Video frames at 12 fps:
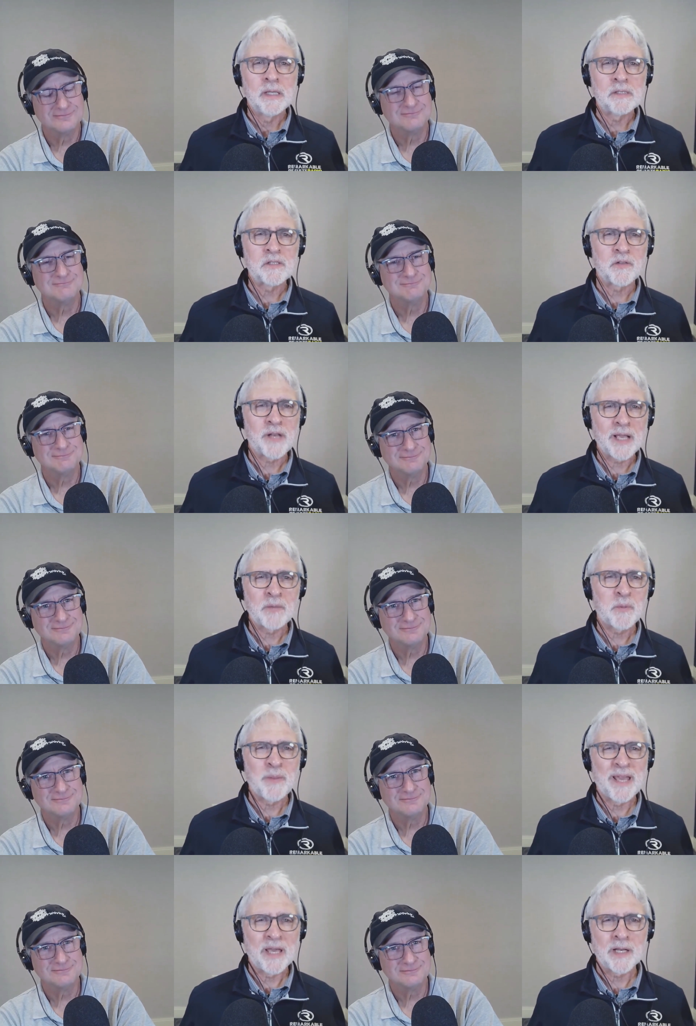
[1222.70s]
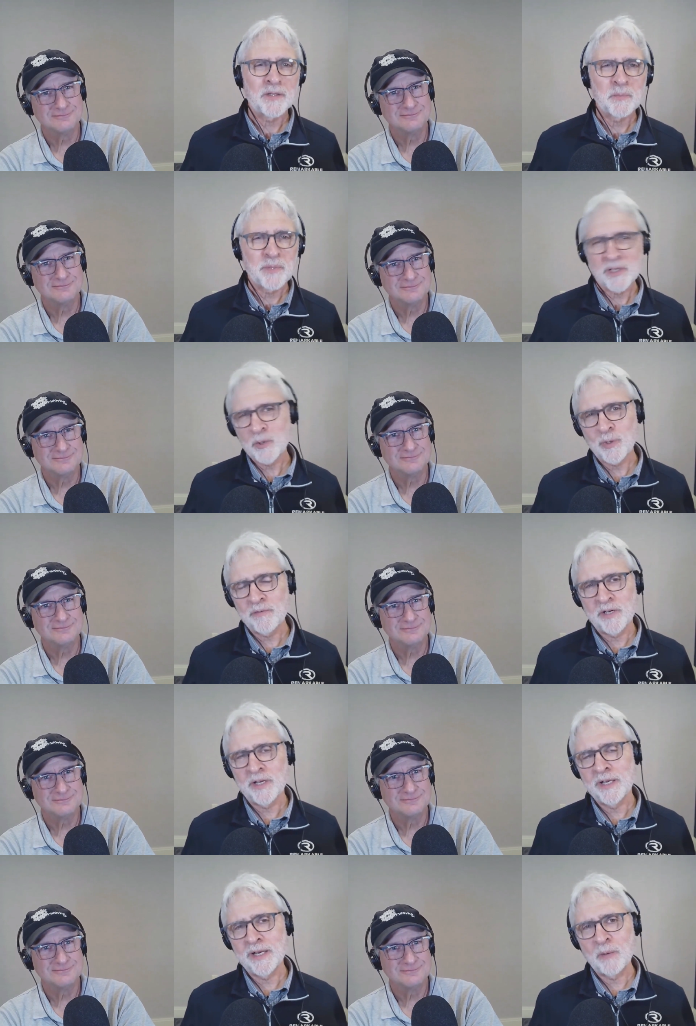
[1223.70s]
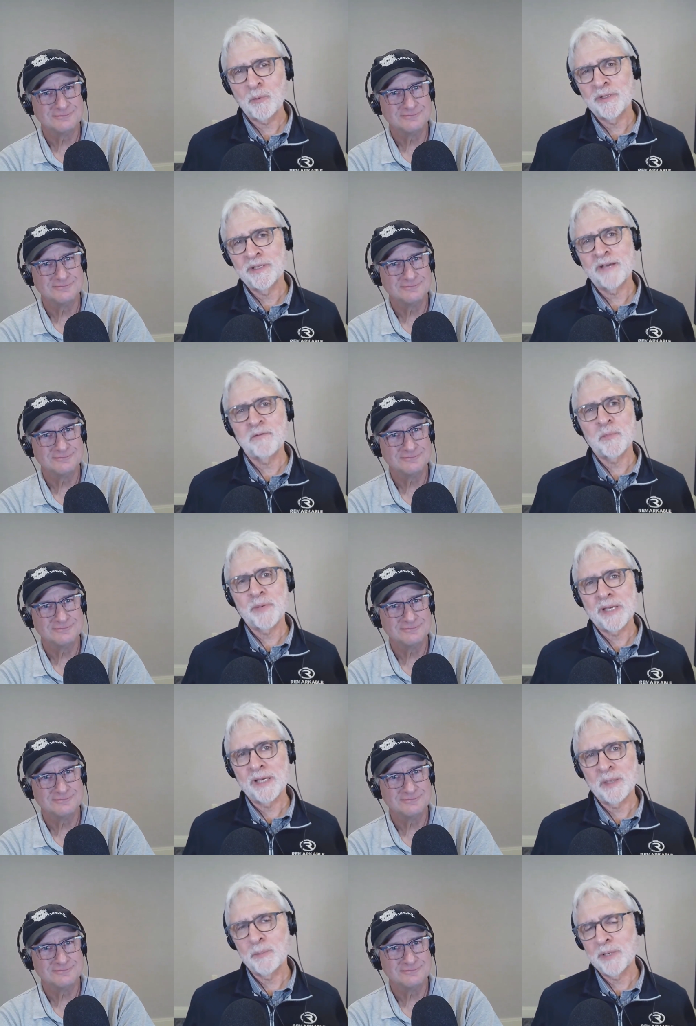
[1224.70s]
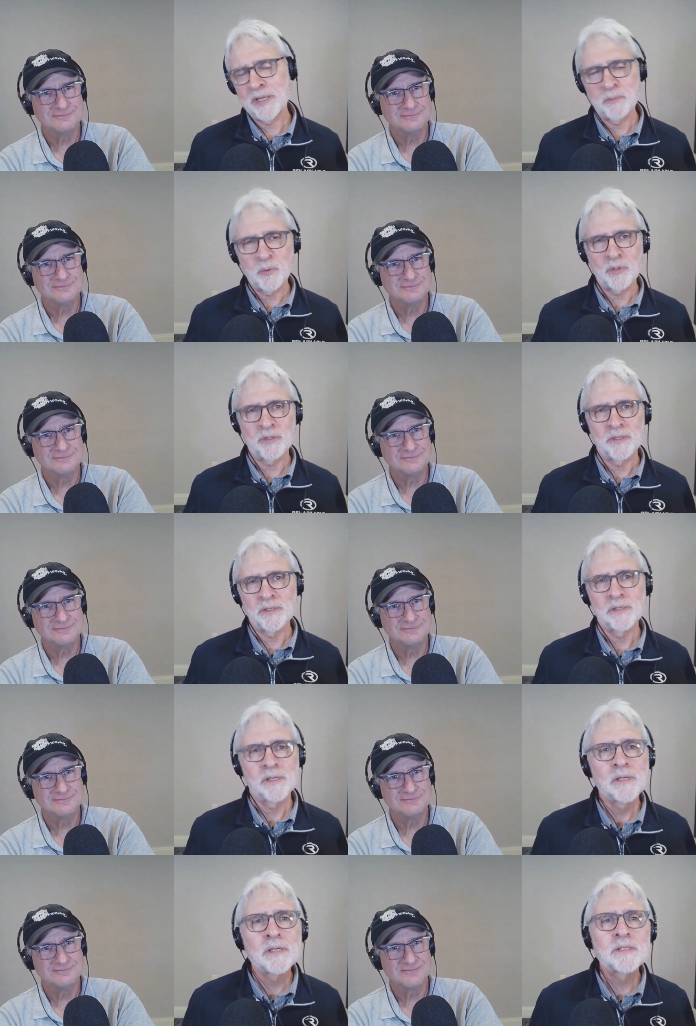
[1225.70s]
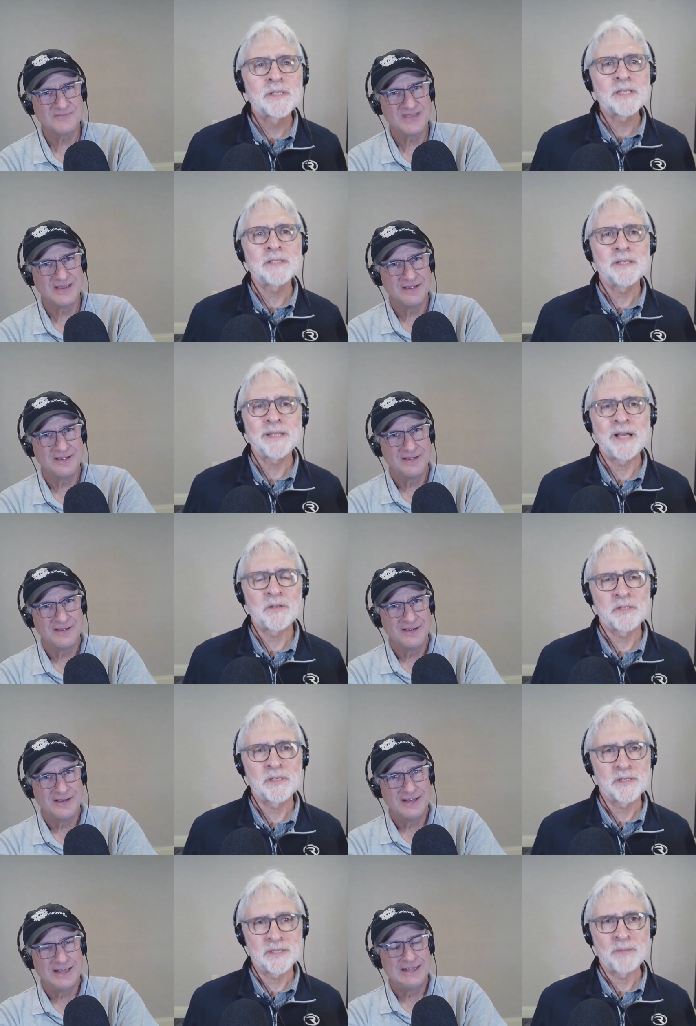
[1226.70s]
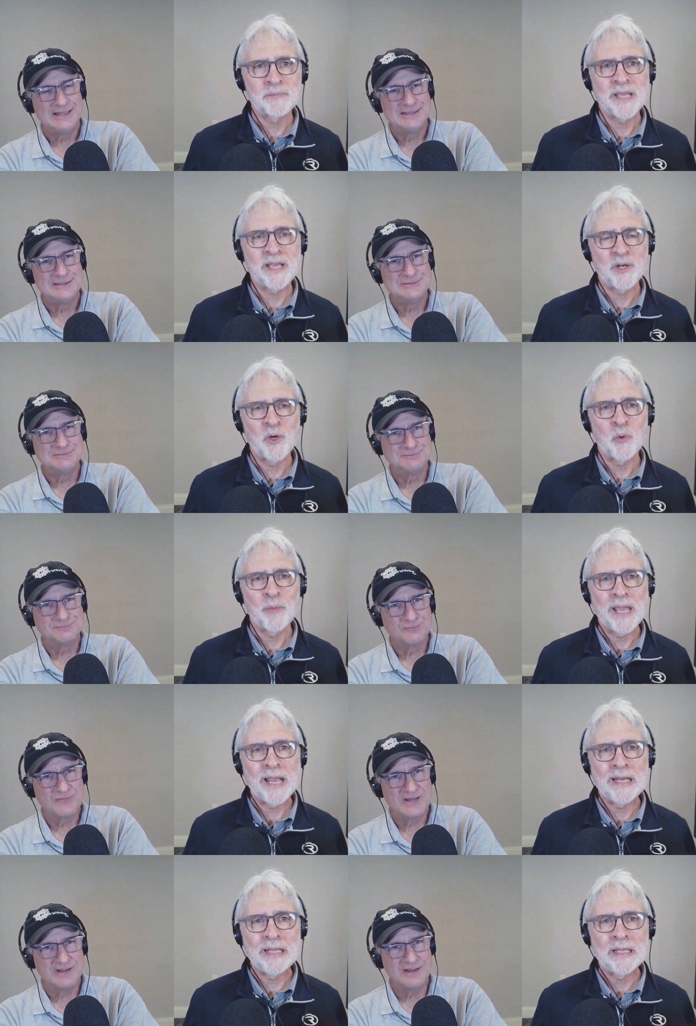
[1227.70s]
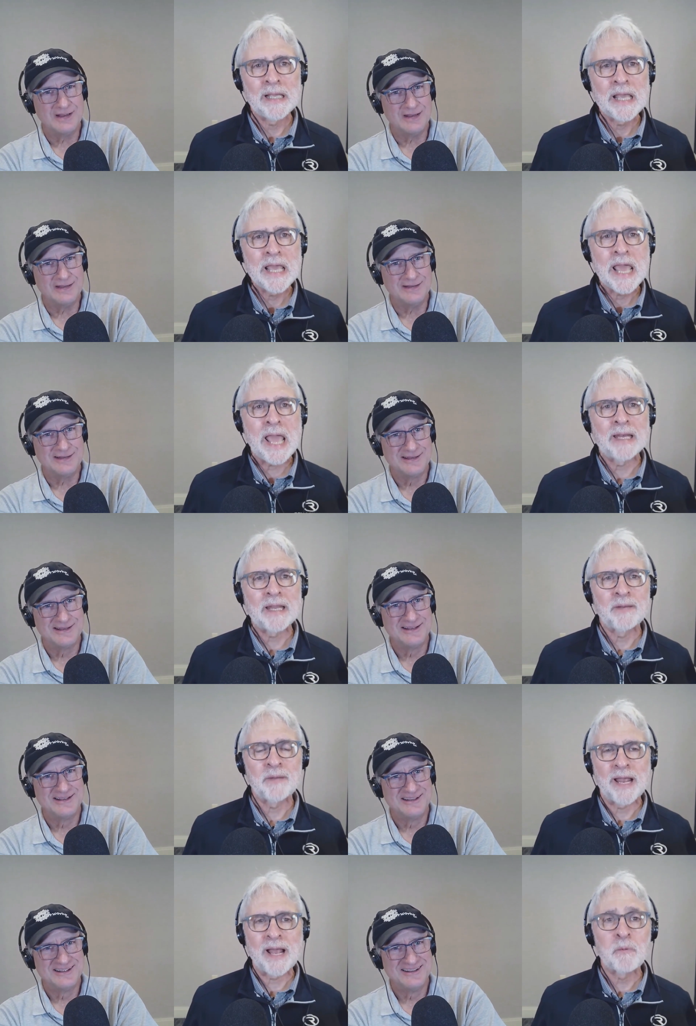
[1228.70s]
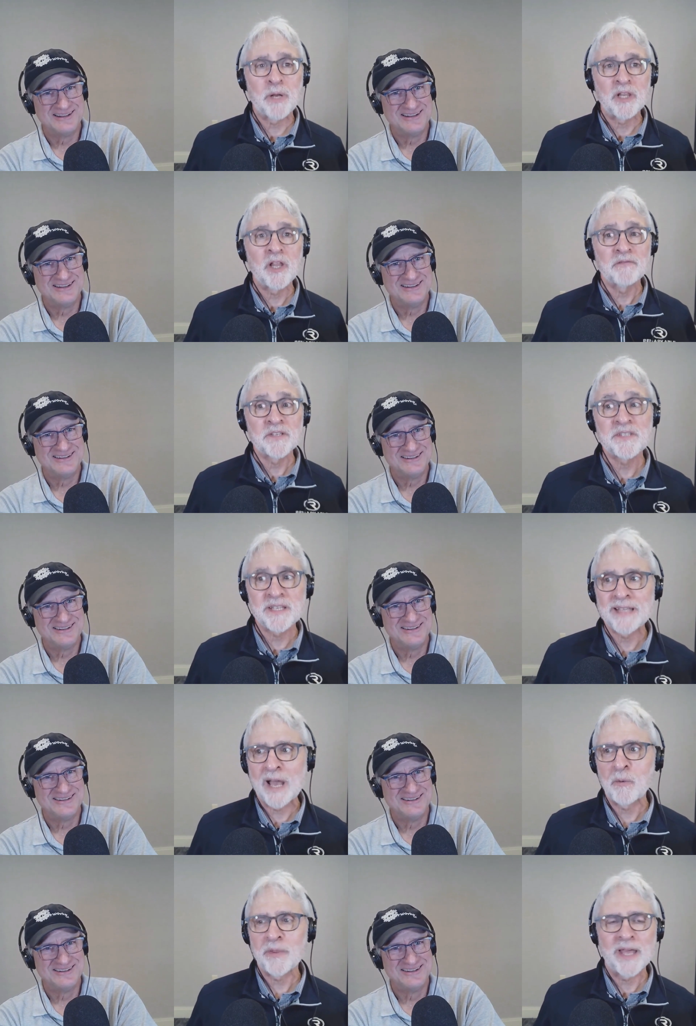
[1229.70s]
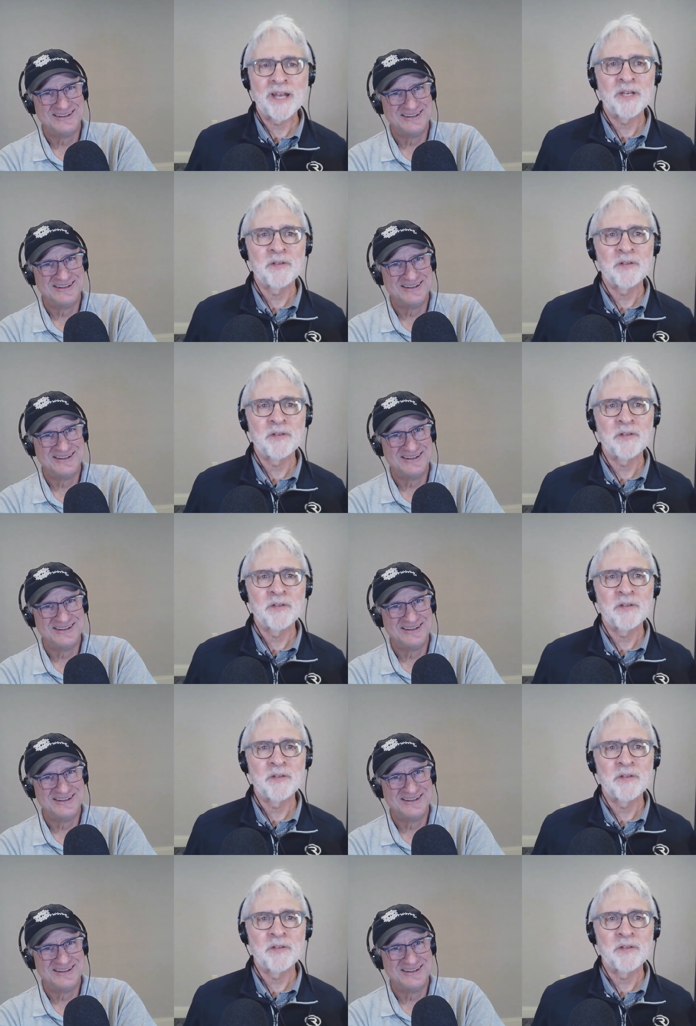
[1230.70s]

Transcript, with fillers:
Speaker 1: and so that I can put my head on the pillow every night, I will never pay anybody more than sixty thousand because I'm taking home eighty. And and I would love to sit down with that